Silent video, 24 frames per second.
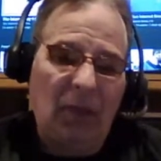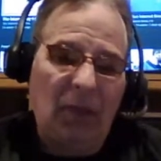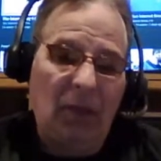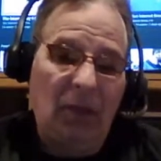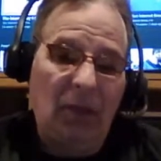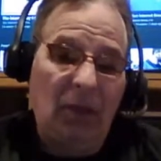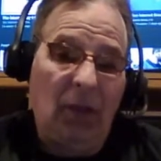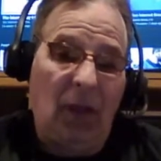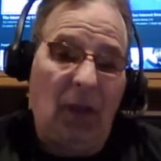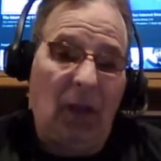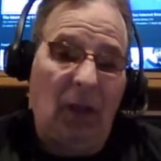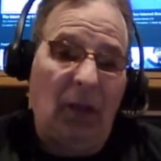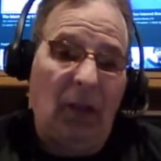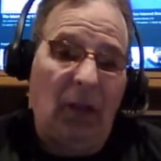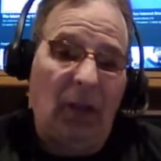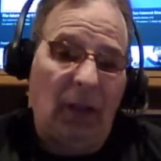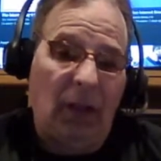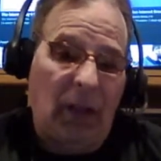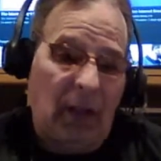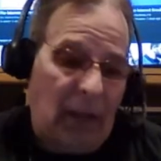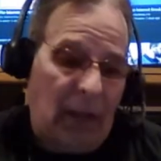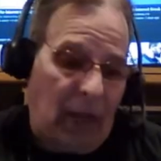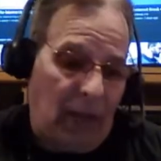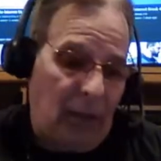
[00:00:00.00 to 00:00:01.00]
No,
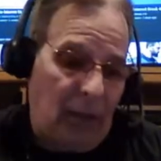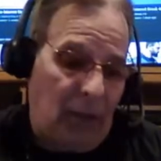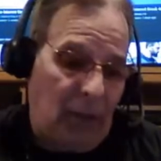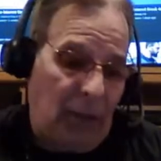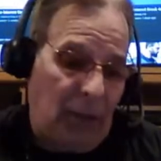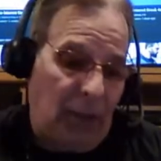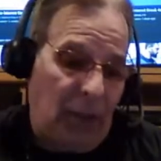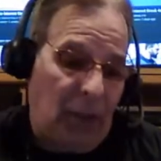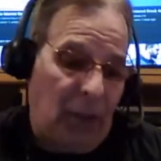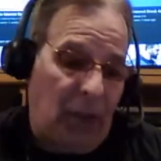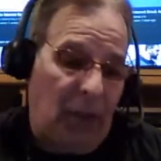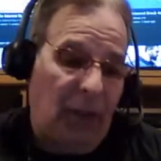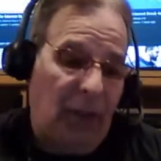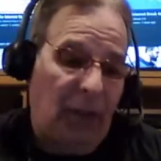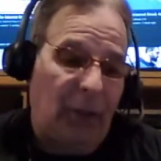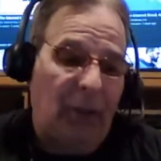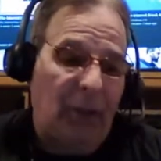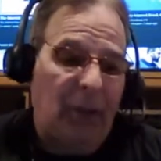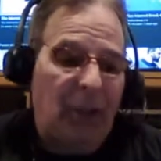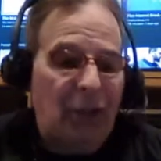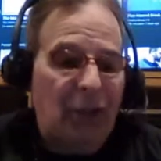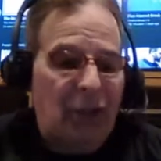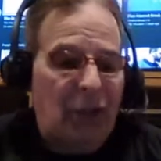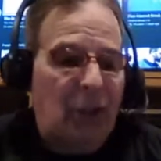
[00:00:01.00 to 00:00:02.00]
I really don't. Here you
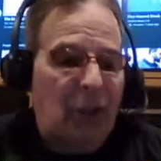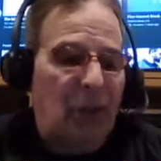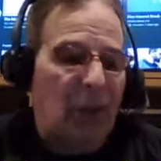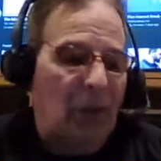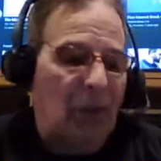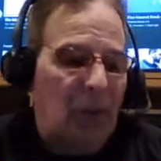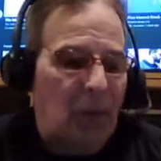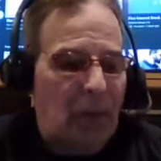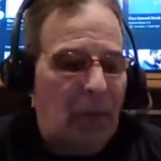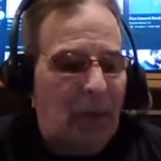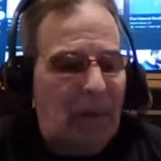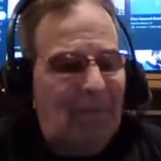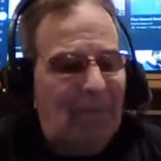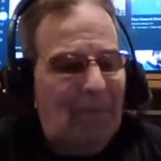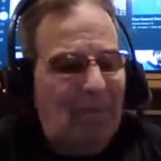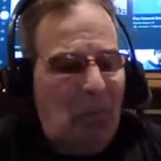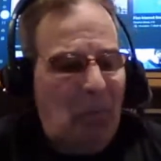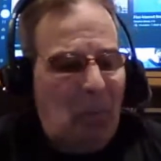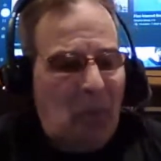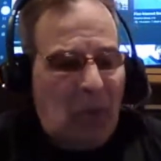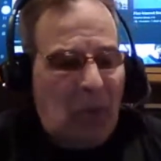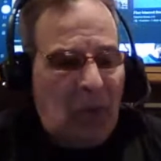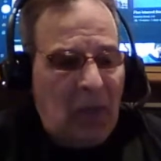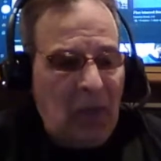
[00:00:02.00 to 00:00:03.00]
go. Here's a good one for you.
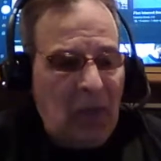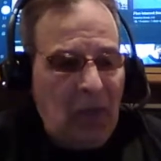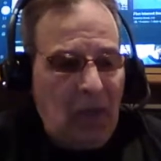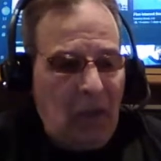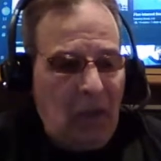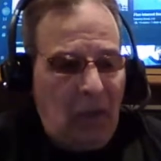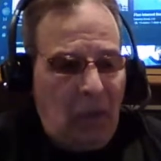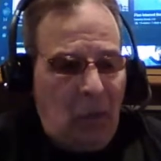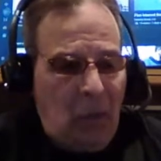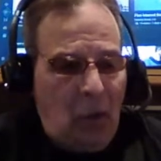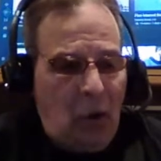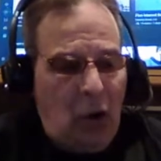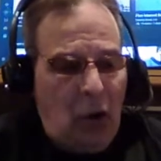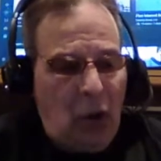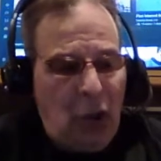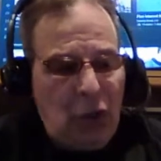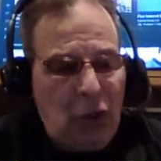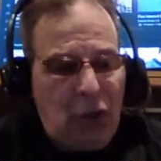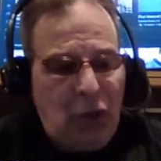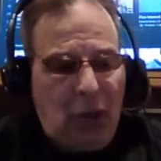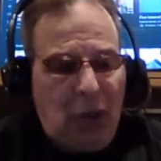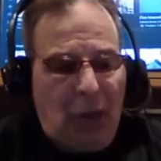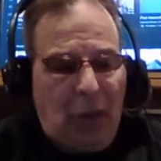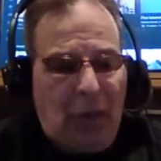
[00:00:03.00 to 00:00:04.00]

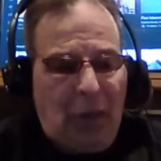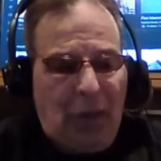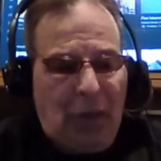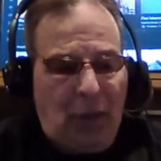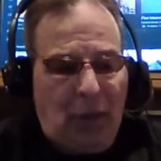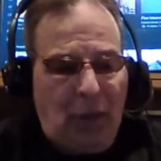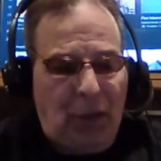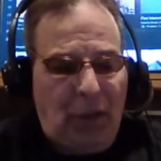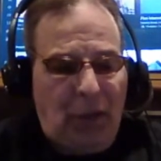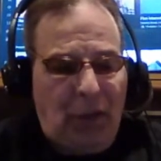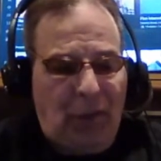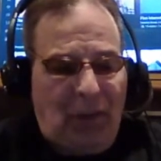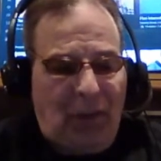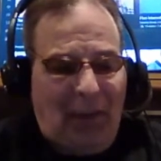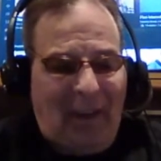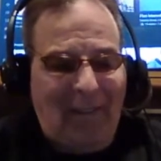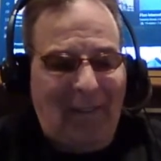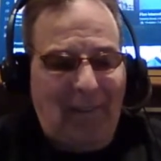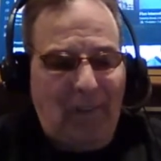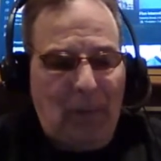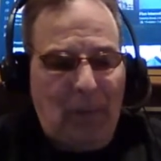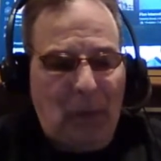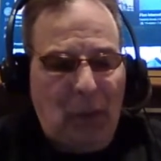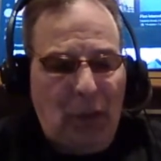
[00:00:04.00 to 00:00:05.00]

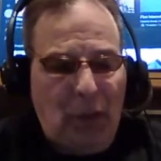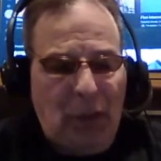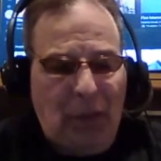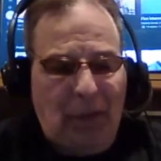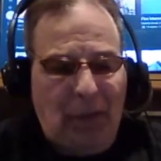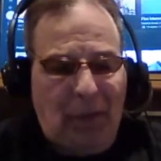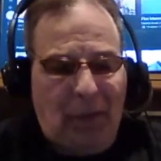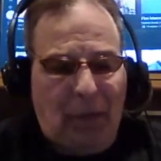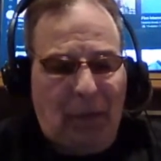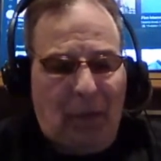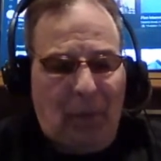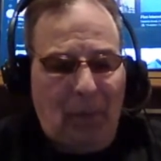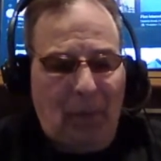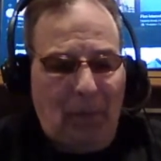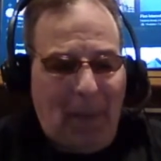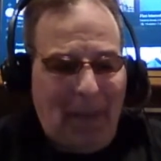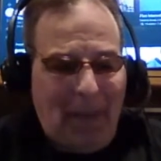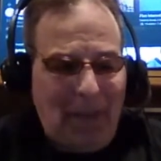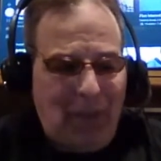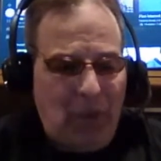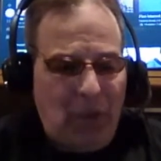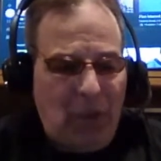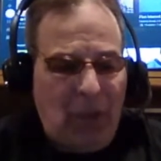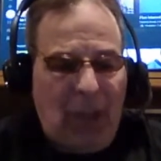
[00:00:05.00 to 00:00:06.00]
435 million for
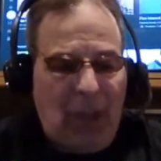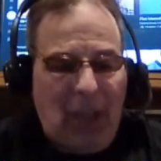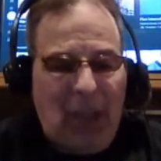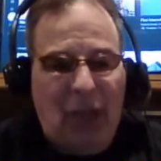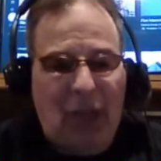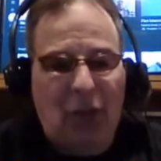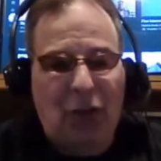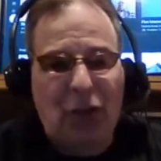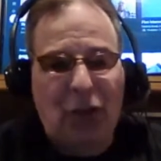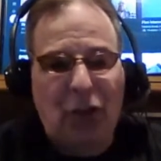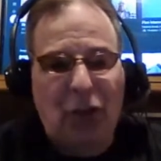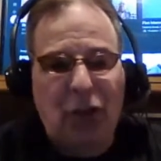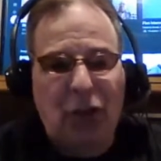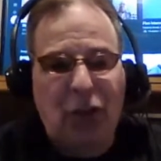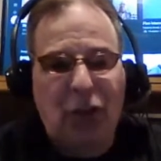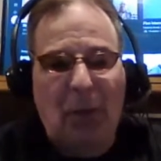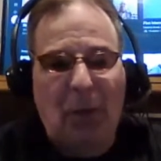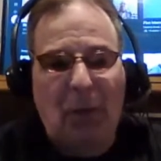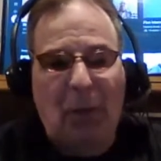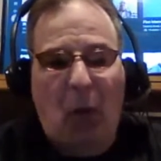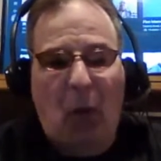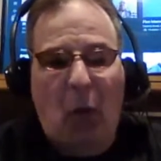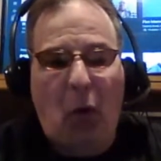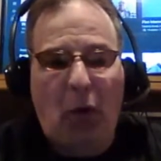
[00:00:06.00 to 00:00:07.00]
mental health
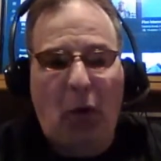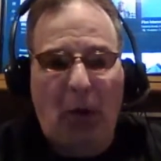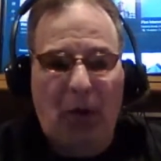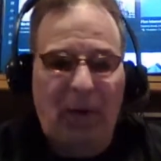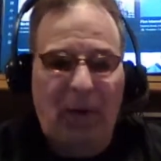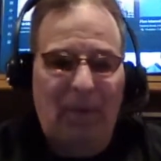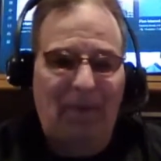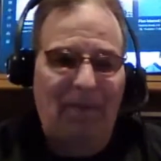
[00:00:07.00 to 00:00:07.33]
support.